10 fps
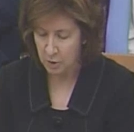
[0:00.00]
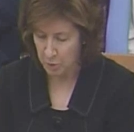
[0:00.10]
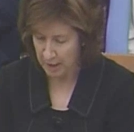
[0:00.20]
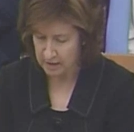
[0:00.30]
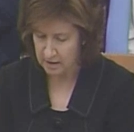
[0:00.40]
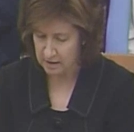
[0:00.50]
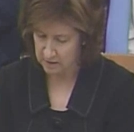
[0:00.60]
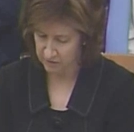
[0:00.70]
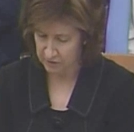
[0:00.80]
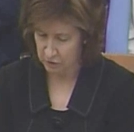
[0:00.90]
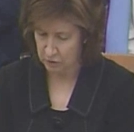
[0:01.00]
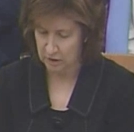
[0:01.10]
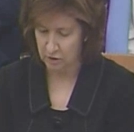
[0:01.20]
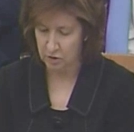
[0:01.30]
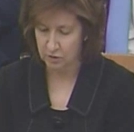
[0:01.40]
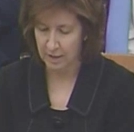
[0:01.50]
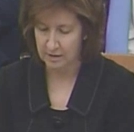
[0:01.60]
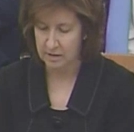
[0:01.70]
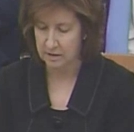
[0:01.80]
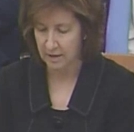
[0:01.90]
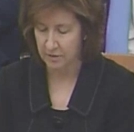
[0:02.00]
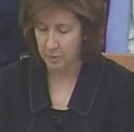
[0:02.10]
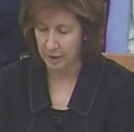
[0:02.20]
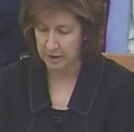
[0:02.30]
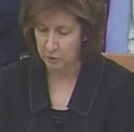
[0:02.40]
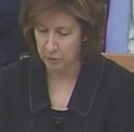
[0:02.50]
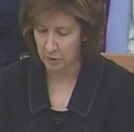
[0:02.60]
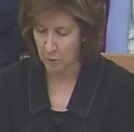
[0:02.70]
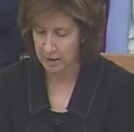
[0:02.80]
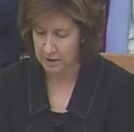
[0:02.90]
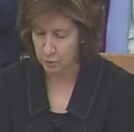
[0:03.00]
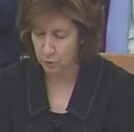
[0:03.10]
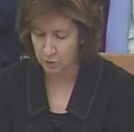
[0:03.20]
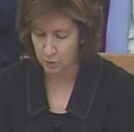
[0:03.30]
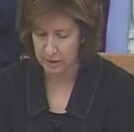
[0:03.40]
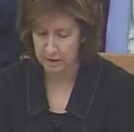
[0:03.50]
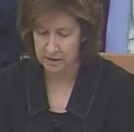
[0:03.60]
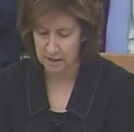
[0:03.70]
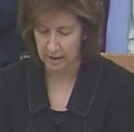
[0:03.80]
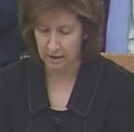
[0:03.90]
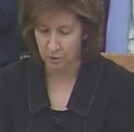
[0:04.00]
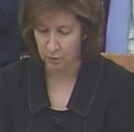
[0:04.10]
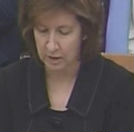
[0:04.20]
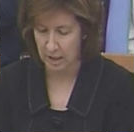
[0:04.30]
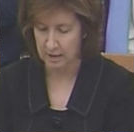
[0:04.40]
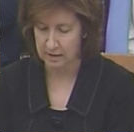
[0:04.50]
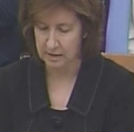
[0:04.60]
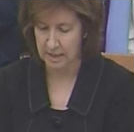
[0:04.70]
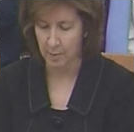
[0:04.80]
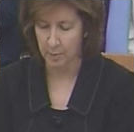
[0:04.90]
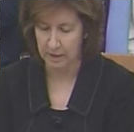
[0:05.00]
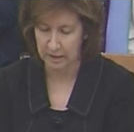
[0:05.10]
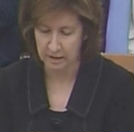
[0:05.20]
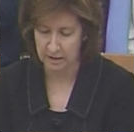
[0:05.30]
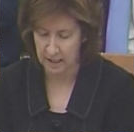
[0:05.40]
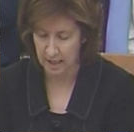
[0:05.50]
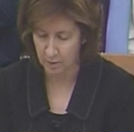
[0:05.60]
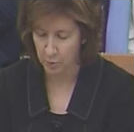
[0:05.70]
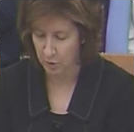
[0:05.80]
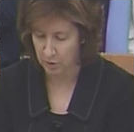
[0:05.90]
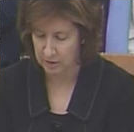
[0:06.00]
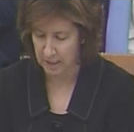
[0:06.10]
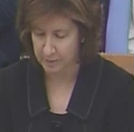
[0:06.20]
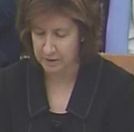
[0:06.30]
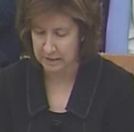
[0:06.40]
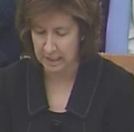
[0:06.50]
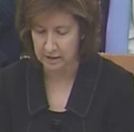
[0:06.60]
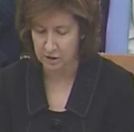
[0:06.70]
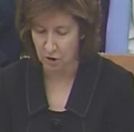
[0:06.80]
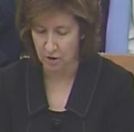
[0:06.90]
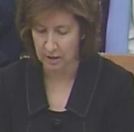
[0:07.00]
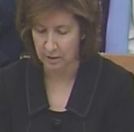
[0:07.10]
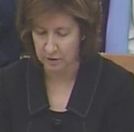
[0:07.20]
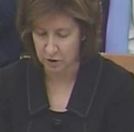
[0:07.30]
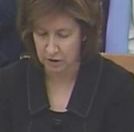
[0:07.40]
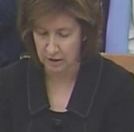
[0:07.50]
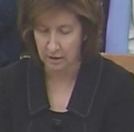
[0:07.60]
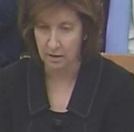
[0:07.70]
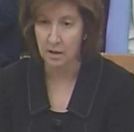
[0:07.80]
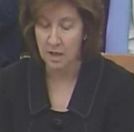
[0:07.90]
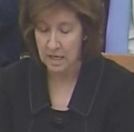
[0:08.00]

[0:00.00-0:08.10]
The President's fiscal year 2011 budget request would reinstate the recon step in the 10 prototype states starting in Michigan.